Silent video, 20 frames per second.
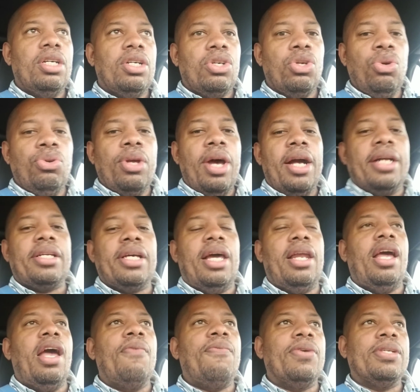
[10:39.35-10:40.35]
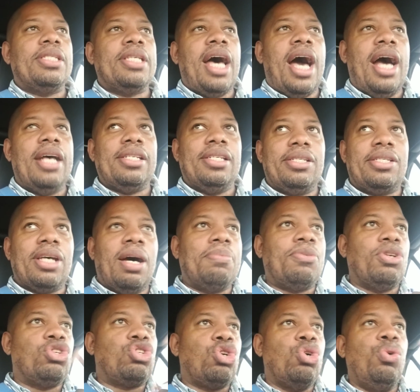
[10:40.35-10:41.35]
You think that emphasizing
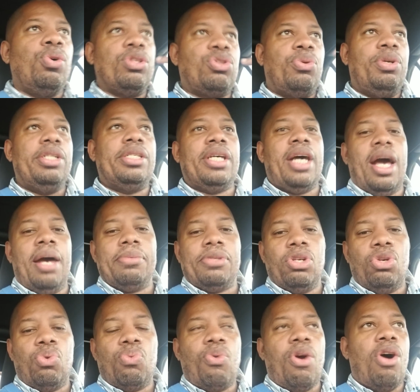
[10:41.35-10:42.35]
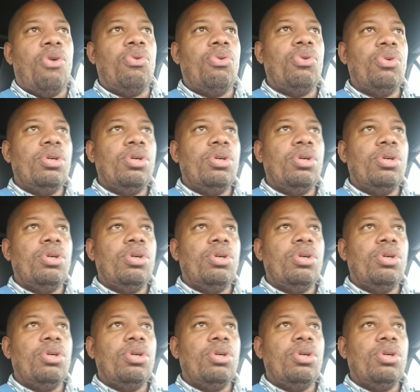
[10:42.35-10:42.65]
something 2 and 3 times in a row